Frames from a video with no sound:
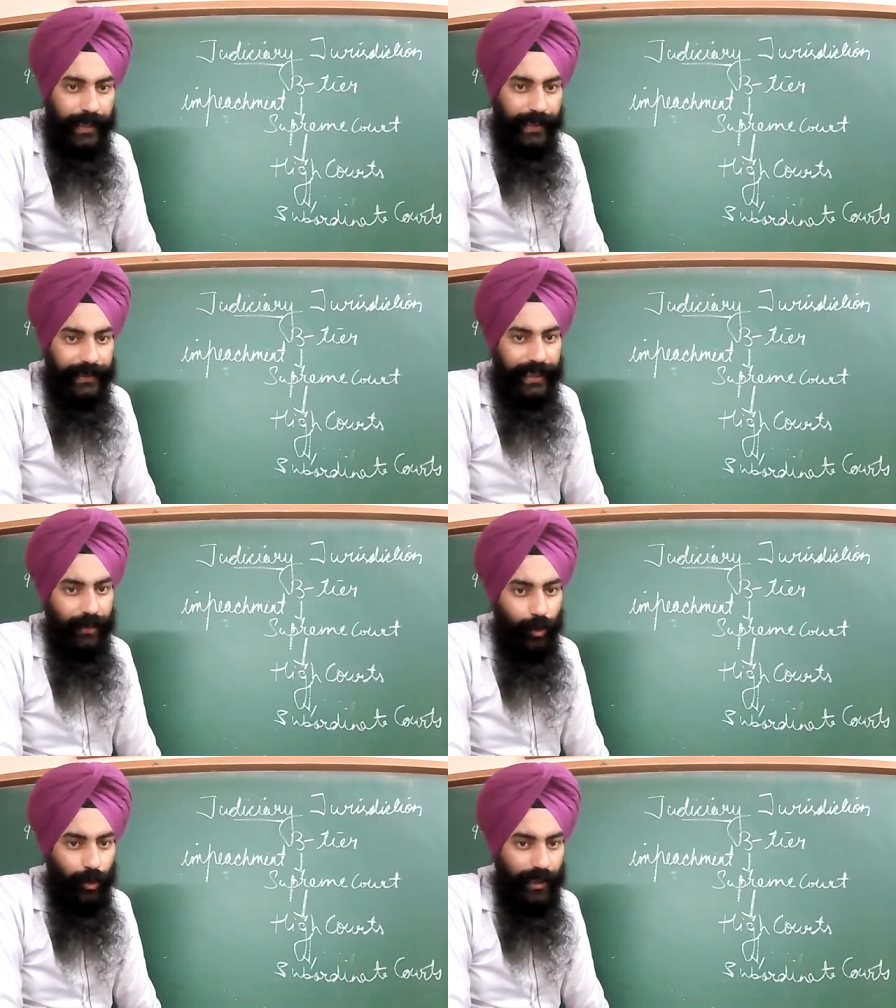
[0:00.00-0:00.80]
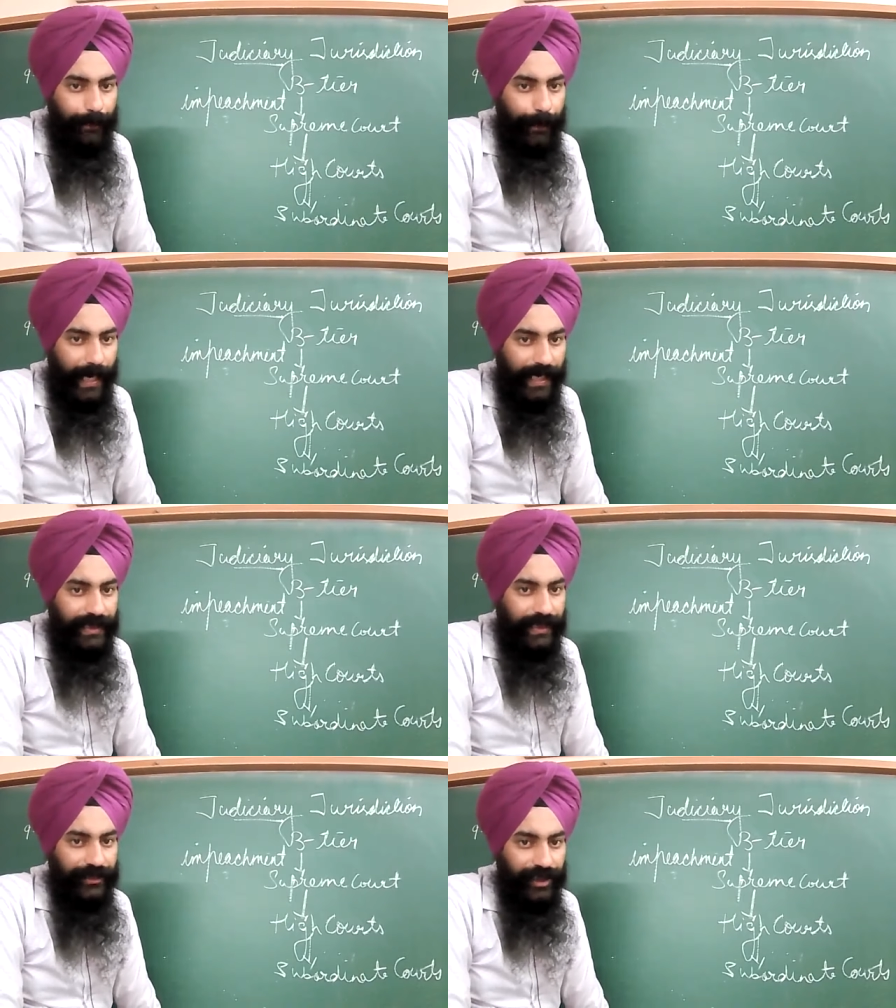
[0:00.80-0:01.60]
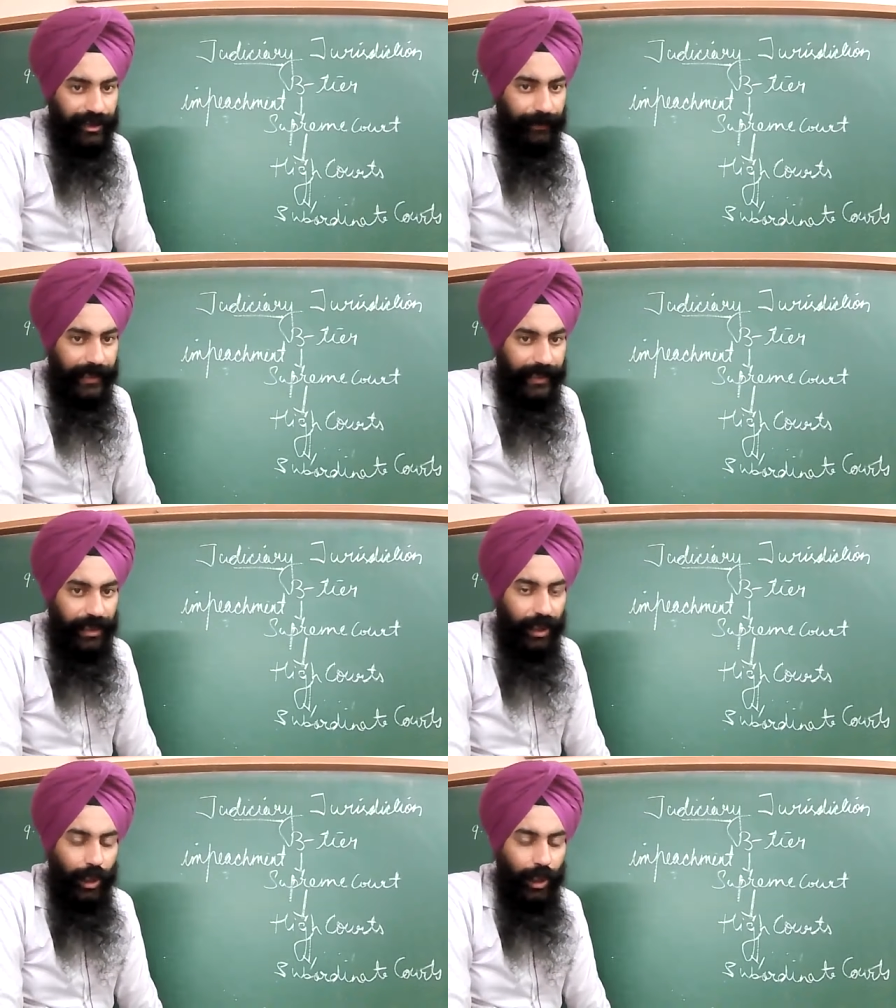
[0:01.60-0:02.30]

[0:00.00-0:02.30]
it can only pass the judgment